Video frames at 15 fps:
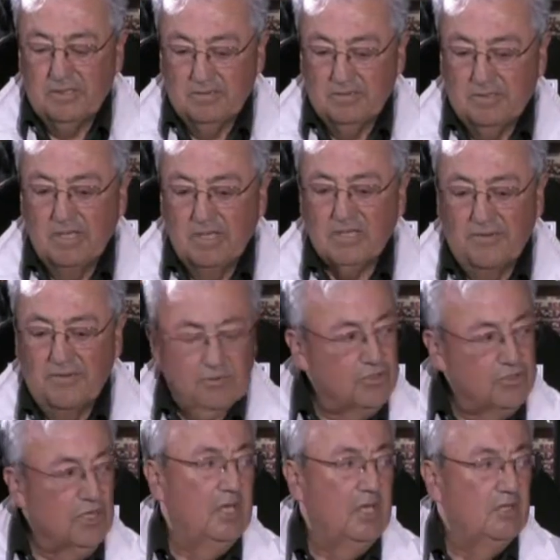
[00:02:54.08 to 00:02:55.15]
things have to
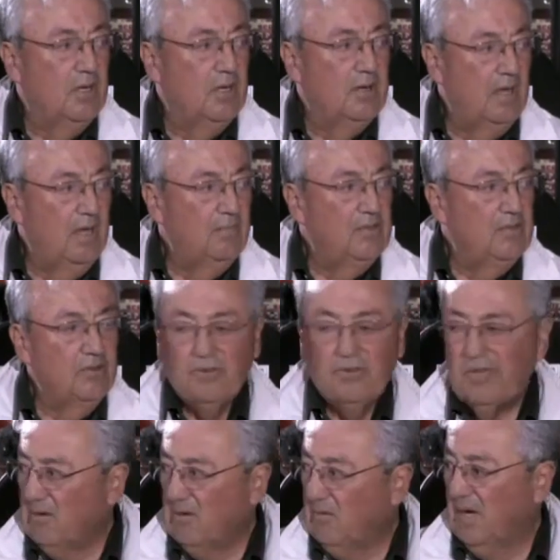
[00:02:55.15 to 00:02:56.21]
change. I, I've been
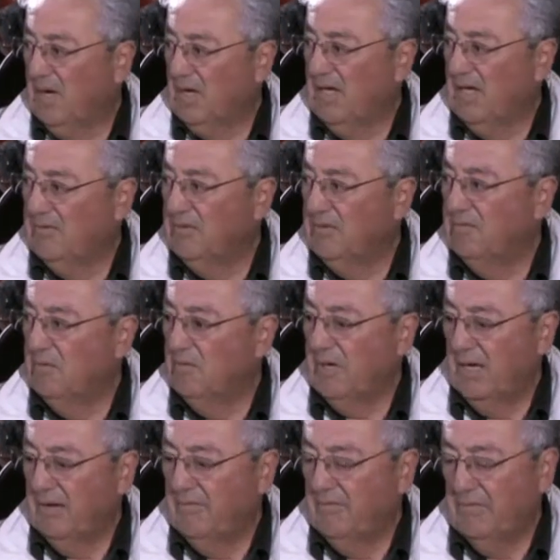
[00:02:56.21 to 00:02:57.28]
doing that all my life, even when
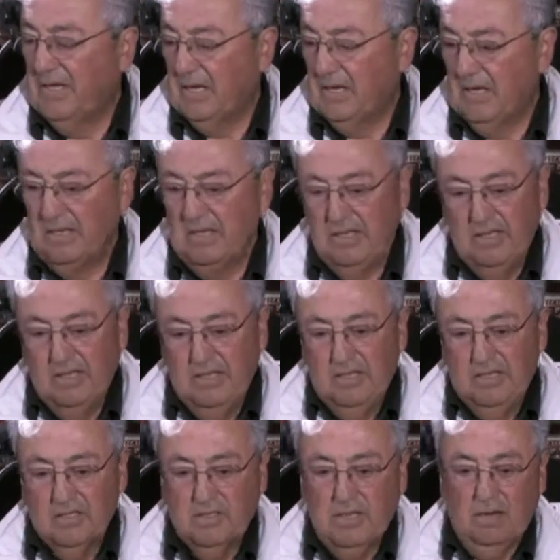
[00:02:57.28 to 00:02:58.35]
I've kind of
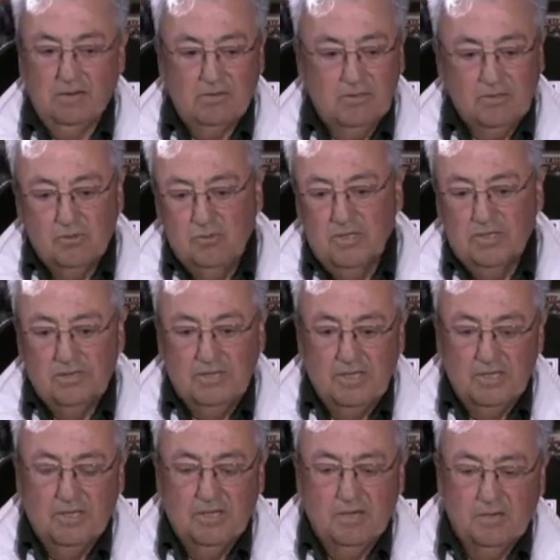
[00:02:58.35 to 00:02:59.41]
settled into one
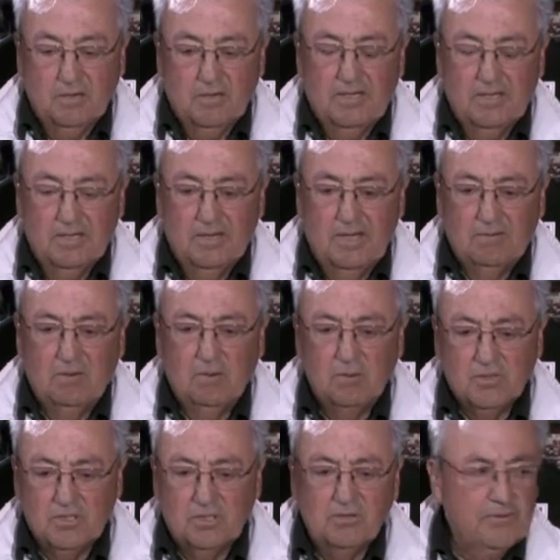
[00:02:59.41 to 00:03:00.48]
thing, you know. I, I
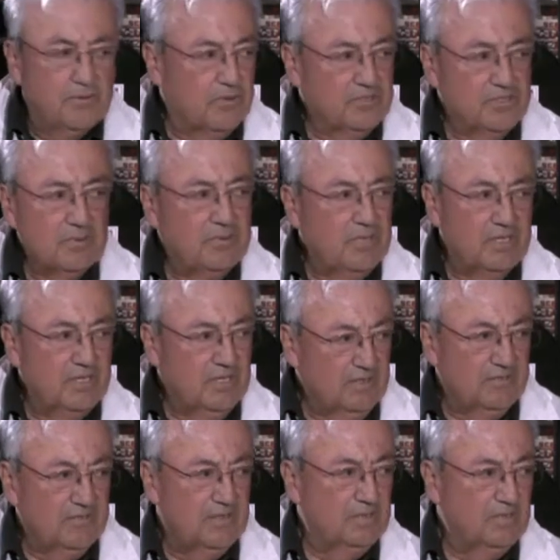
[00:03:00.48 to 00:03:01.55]
always look for something
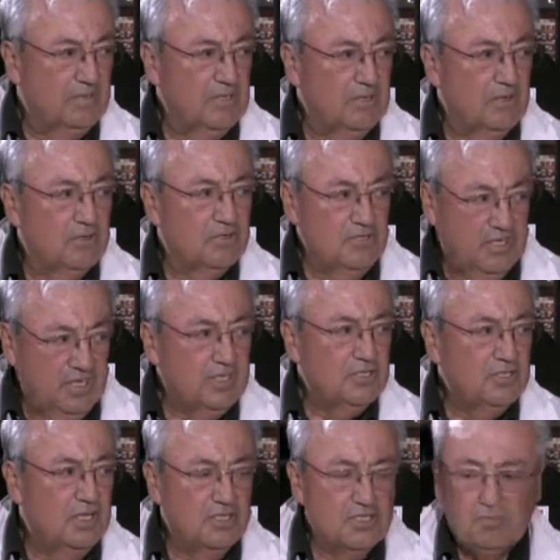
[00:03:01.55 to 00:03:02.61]
different because you got to
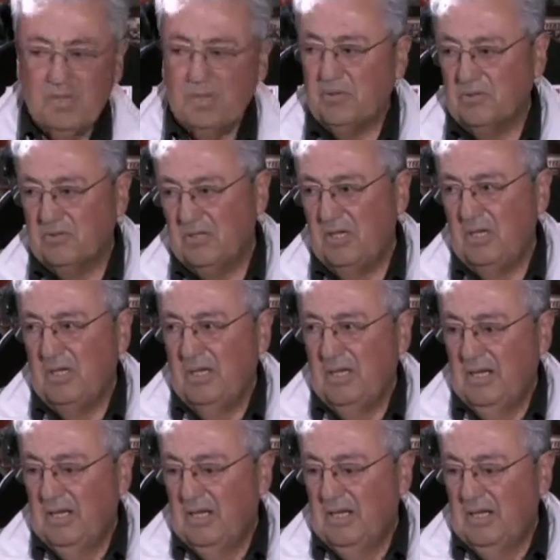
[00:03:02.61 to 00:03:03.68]
change it. People's,
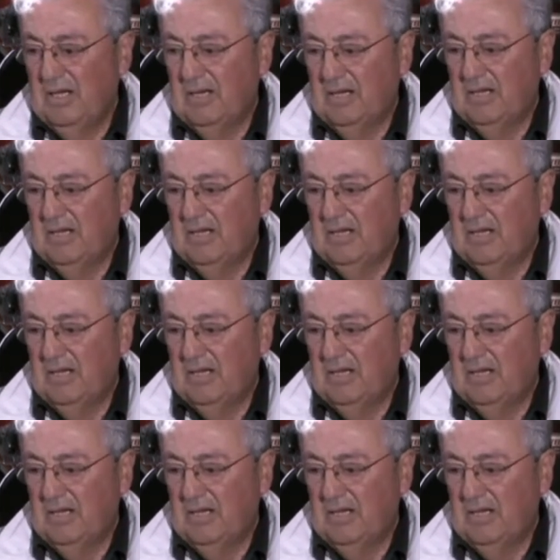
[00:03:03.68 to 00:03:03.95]
uh,